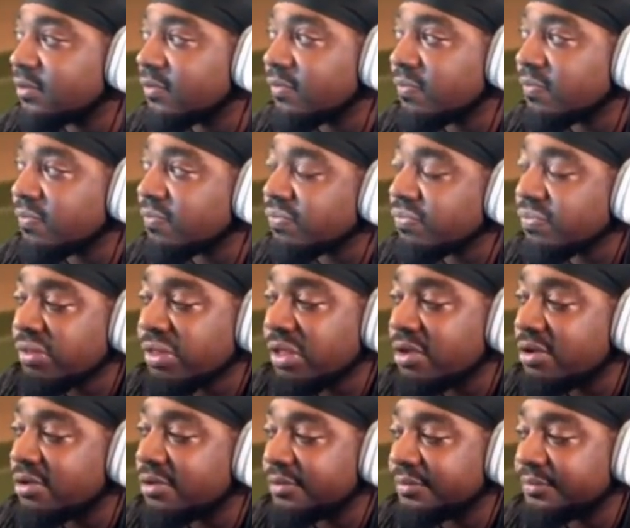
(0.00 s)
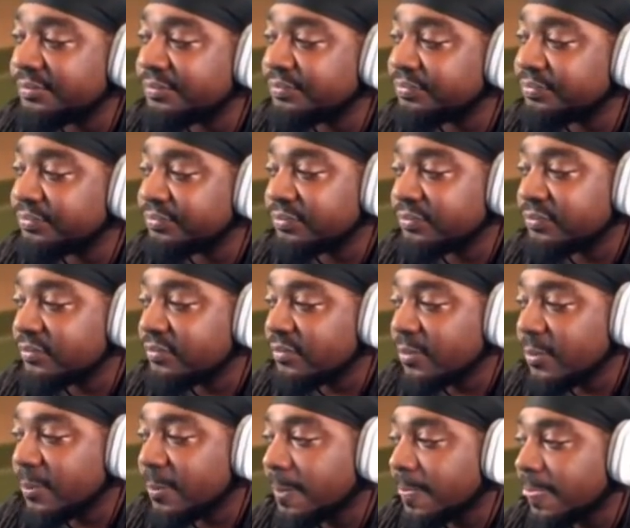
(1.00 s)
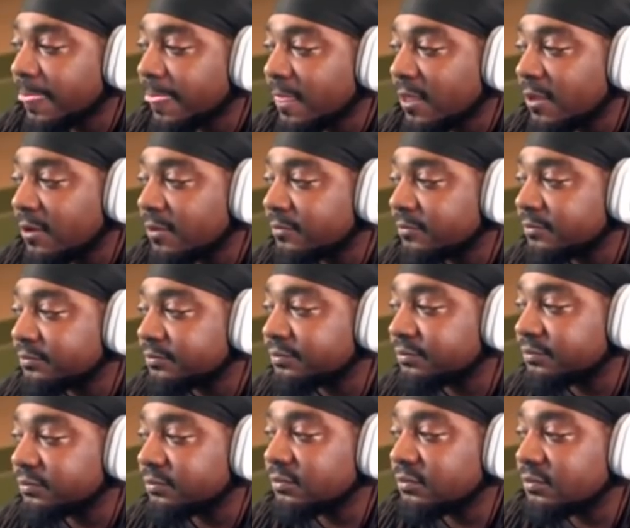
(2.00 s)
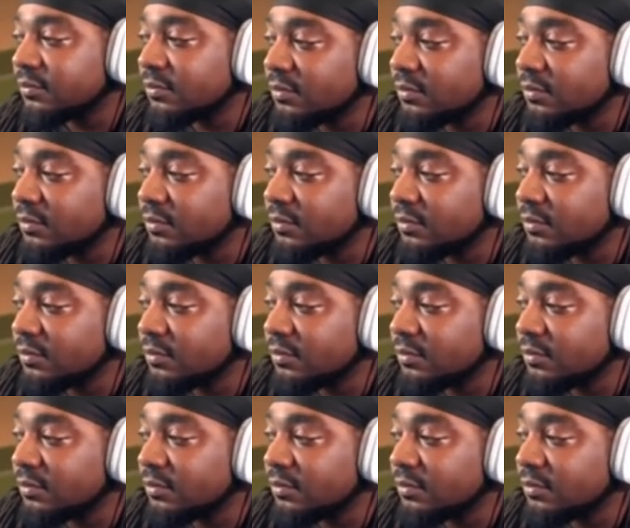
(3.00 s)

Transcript: Nothing is said.